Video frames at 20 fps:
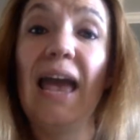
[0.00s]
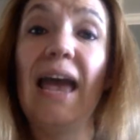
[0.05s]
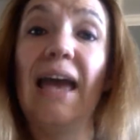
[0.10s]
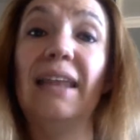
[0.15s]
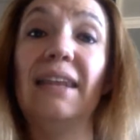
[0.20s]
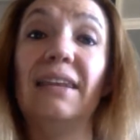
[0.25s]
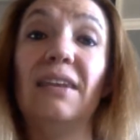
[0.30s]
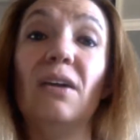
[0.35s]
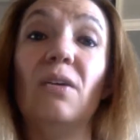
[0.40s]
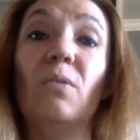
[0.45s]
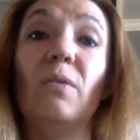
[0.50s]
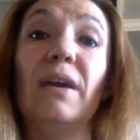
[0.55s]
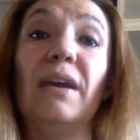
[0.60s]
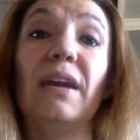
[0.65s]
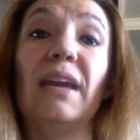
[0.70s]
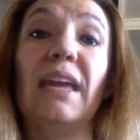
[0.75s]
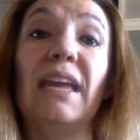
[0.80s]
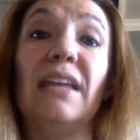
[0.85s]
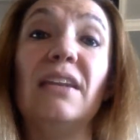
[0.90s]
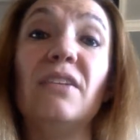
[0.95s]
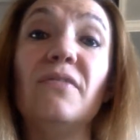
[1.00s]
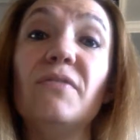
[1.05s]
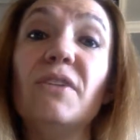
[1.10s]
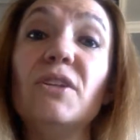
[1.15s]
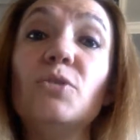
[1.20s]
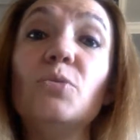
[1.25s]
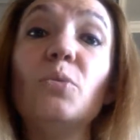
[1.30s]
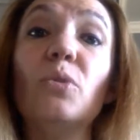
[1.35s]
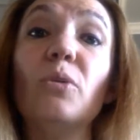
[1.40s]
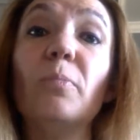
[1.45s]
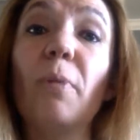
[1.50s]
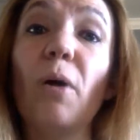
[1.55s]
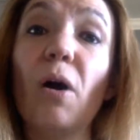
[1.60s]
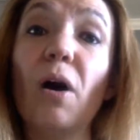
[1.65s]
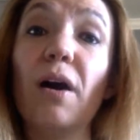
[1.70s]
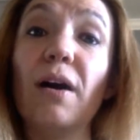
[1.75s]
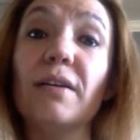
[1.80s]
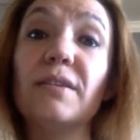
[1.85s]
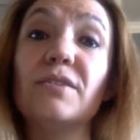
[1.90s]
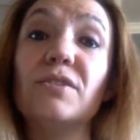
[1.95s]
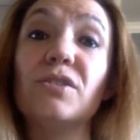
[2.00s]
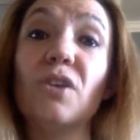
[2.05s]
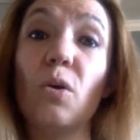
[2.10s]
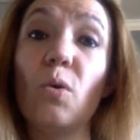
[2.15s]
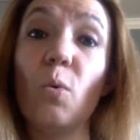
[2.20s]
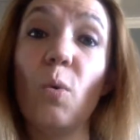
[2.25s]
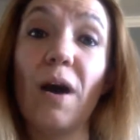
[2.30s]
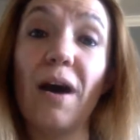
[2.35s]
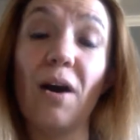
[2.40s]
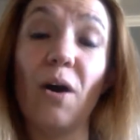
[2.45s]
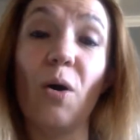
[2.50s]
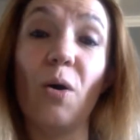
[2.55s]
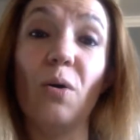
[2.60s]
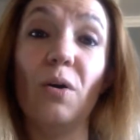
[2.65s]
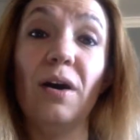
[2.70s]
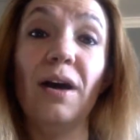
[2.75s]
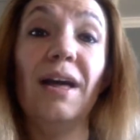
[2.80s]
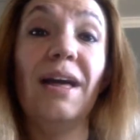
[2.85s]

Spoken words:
and knowing individual parts so well